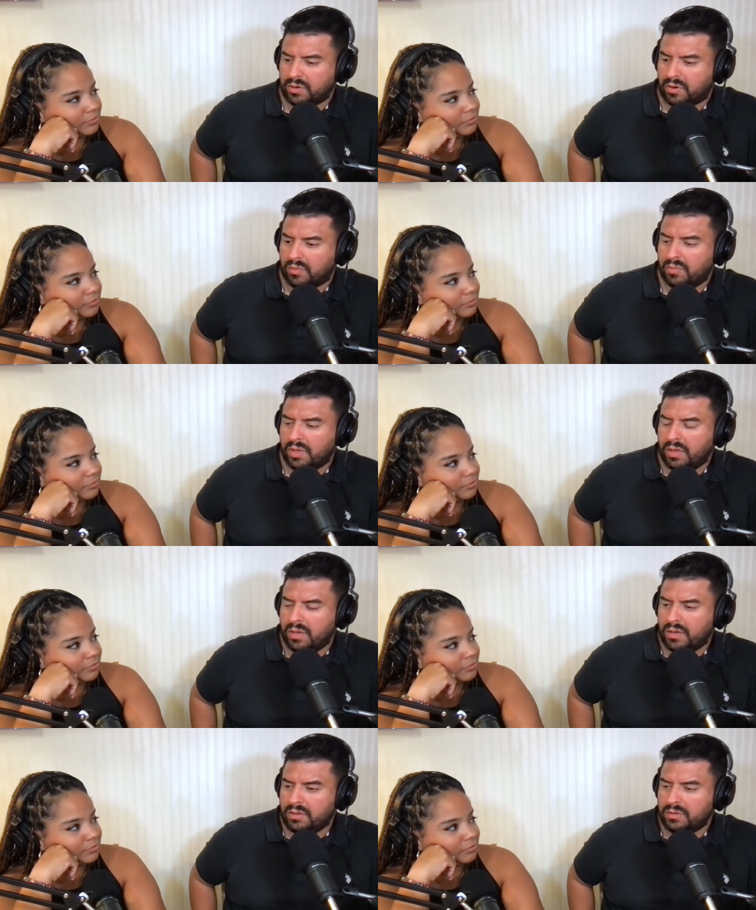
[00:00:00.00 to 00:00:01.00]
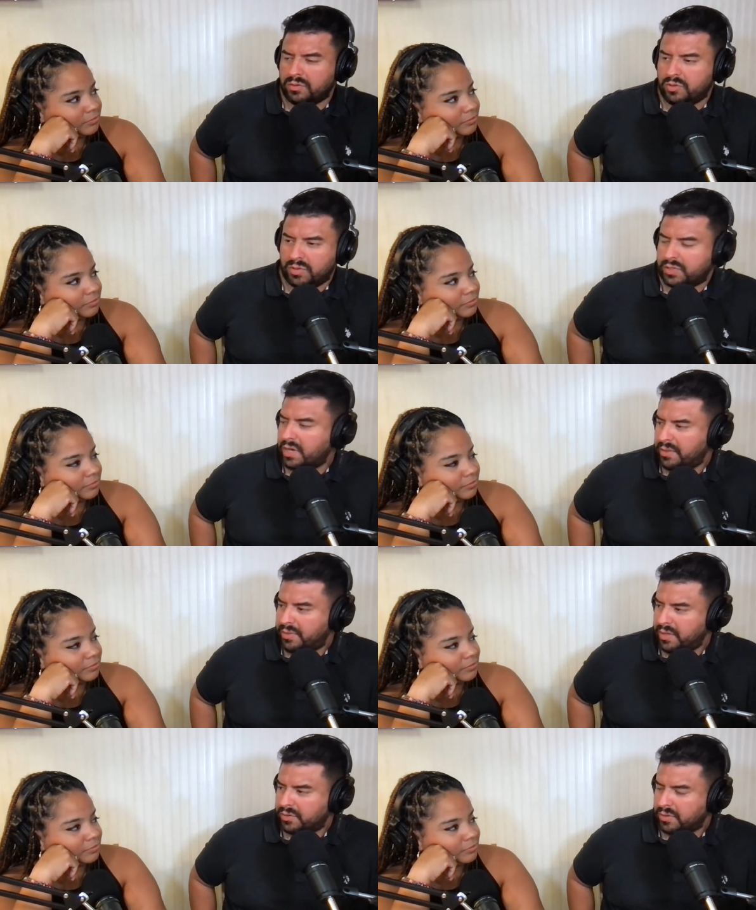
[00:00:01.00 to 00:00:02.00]
Speaker 1: know do these kind
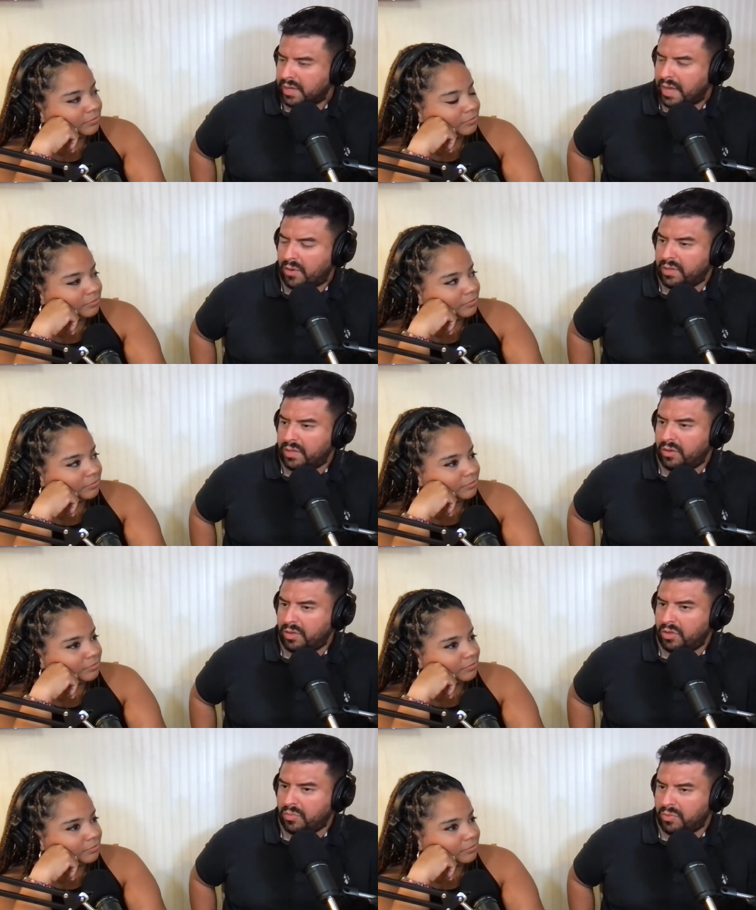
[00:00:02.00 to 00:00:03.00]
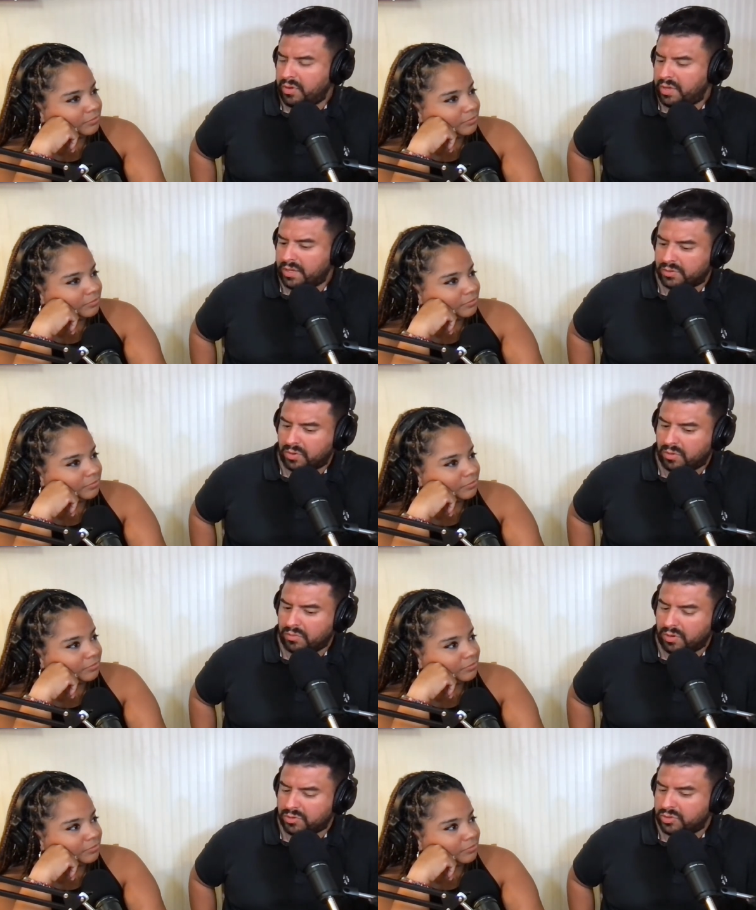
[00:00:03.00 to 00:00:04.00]
of things or like how he, he, he communicates
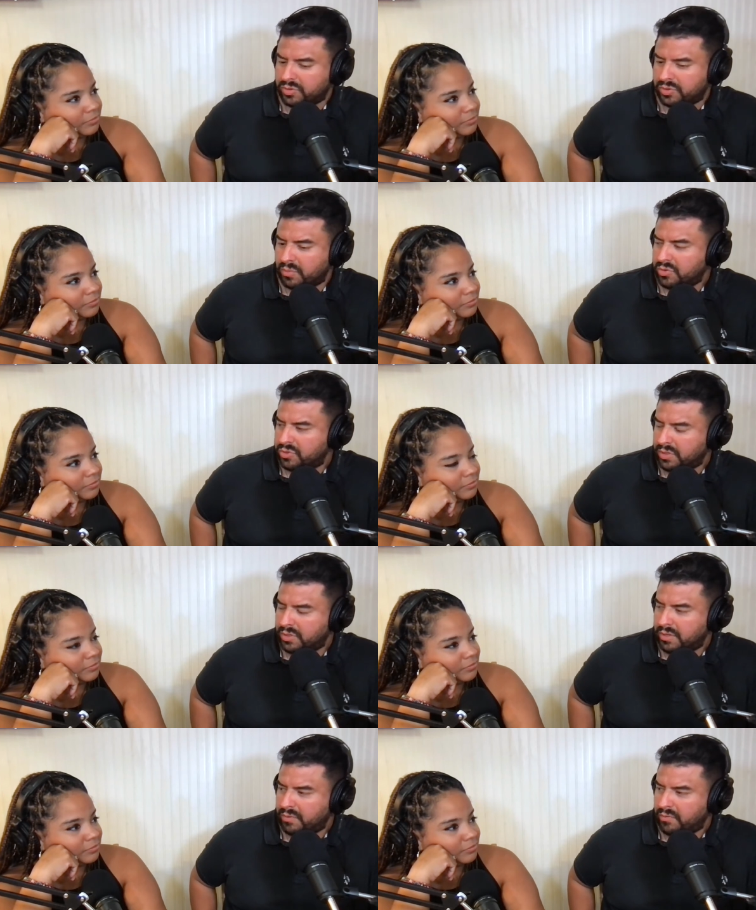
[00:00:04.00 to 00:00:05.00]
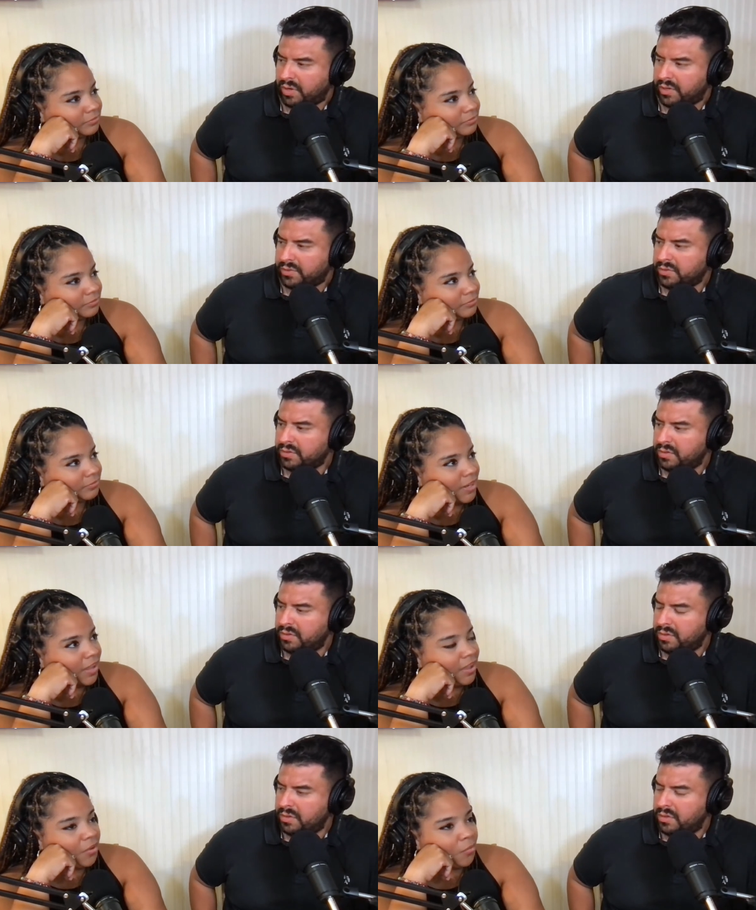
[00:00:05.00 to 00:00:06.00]
or you know shows his emotion in different ways
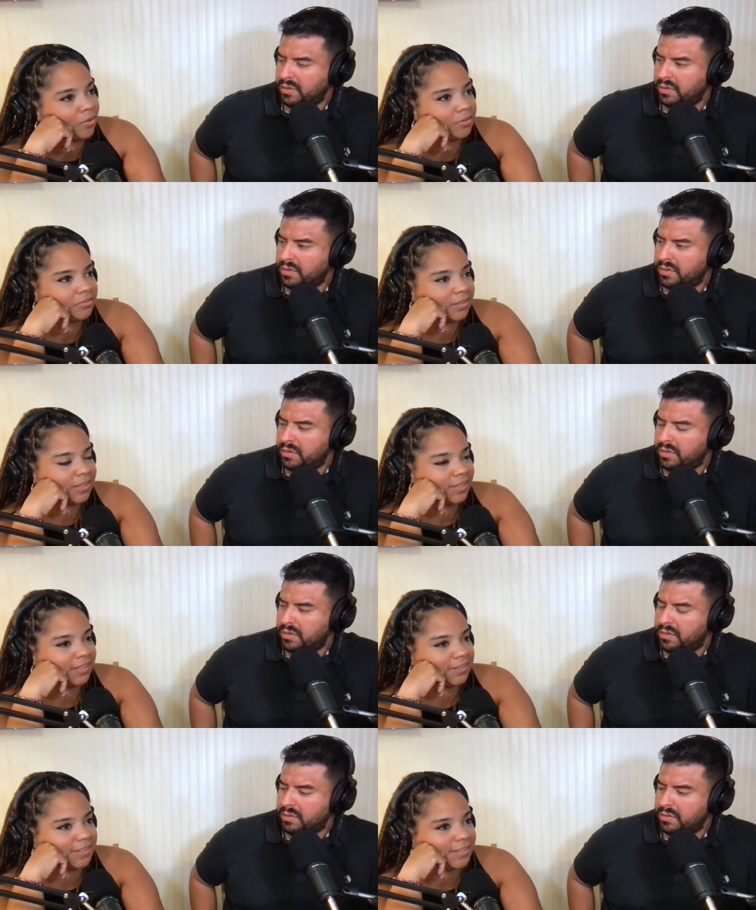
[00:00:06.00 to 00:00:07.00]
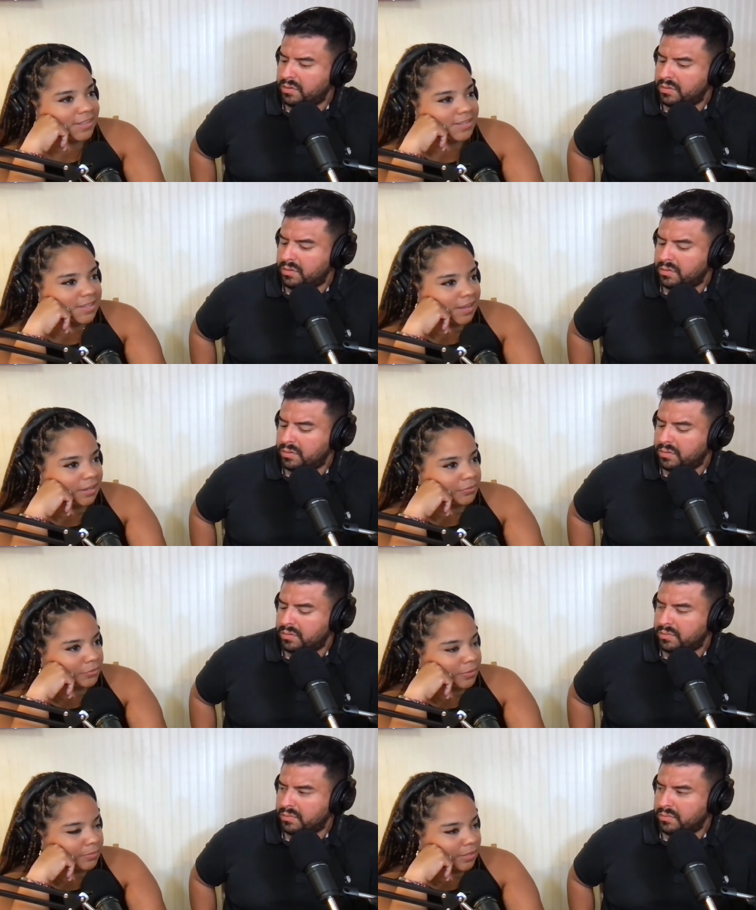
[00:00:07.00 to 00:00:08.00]
Speaker 2: well he he does a lot of
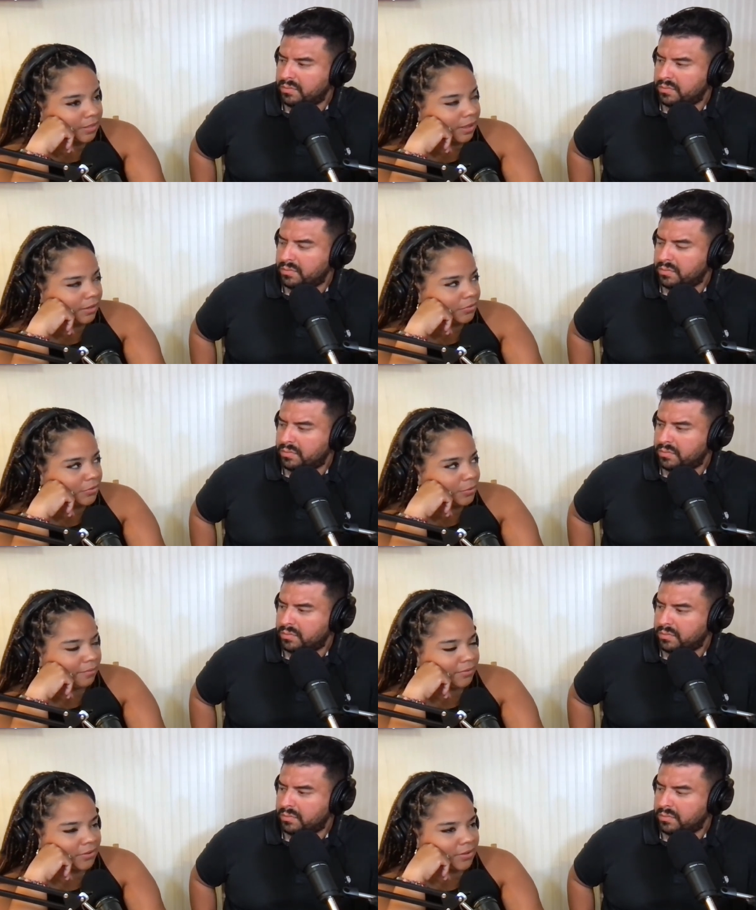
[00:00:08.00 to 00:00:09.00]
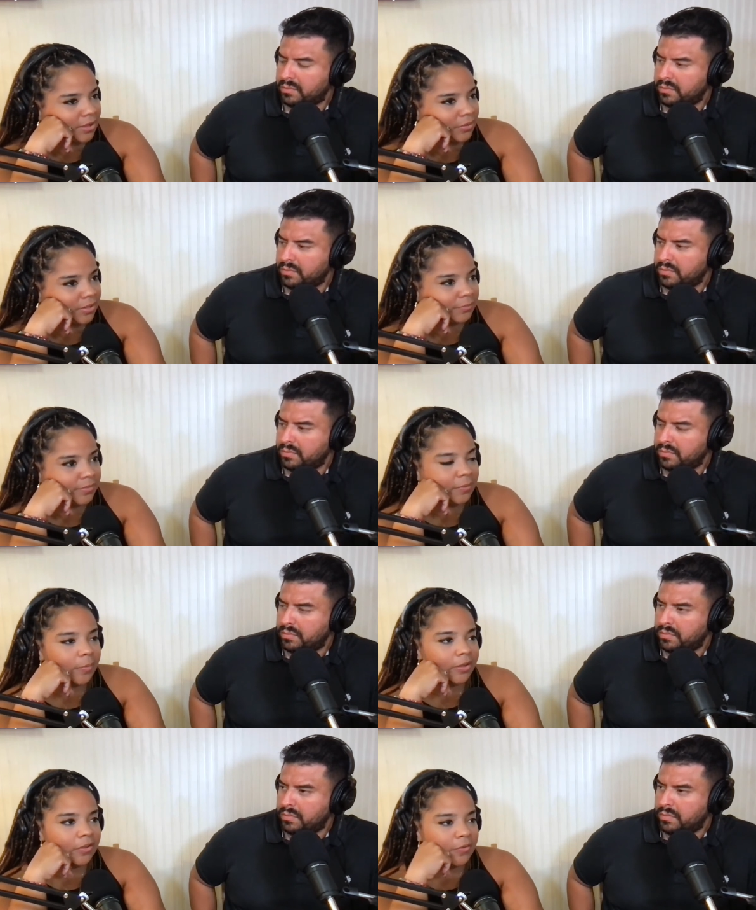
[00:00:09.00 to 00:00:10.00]
scripting i know you haven't hung out with him
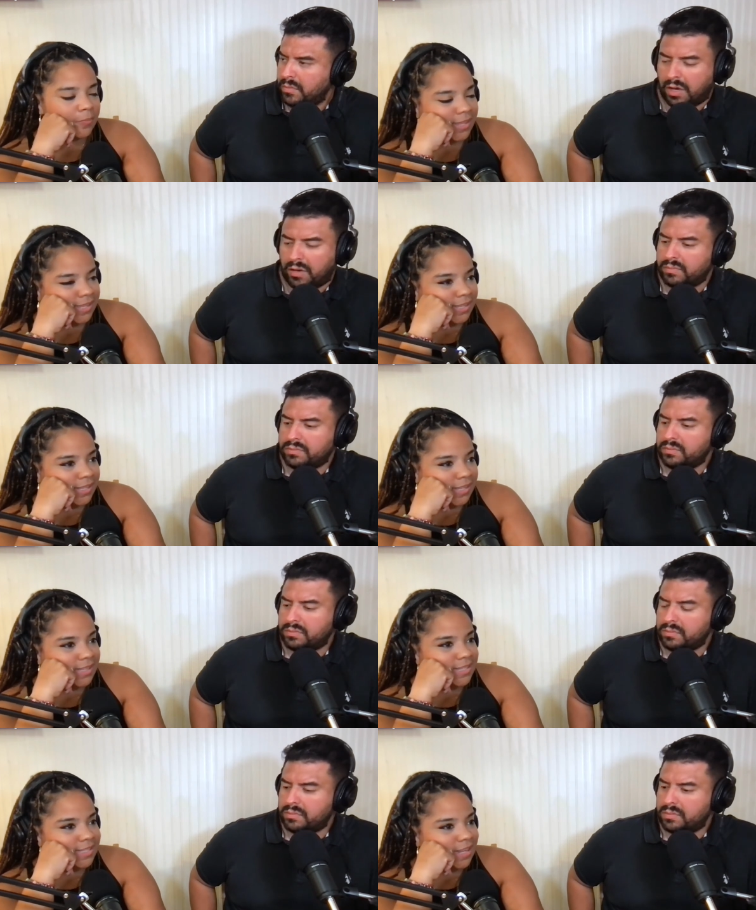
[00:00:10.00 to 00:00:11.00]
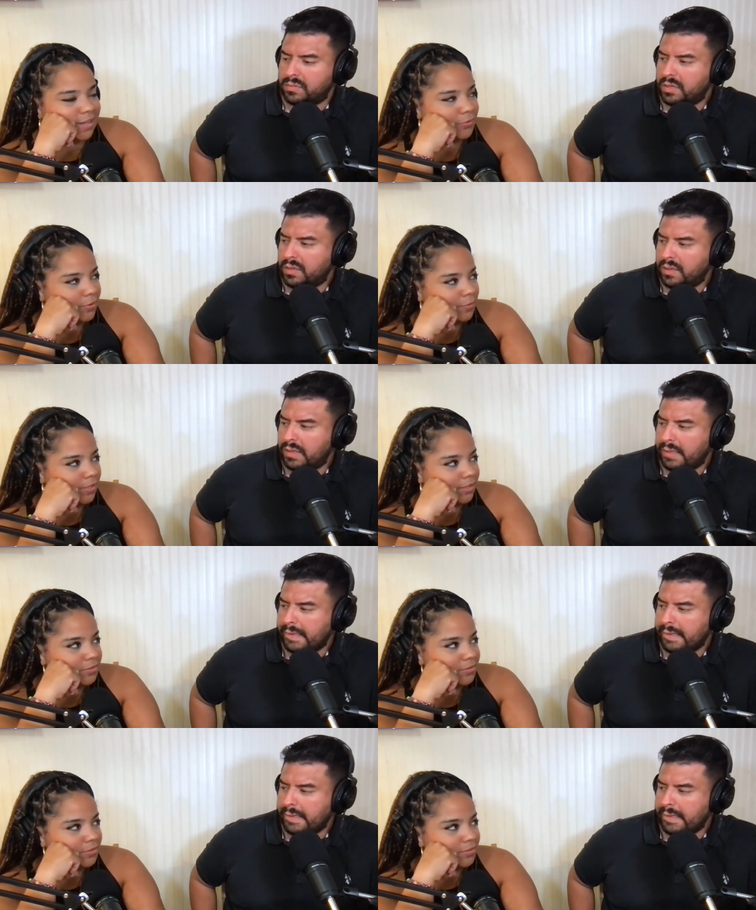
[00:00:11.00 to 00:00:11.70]
yet but um no. he does a lot of scripting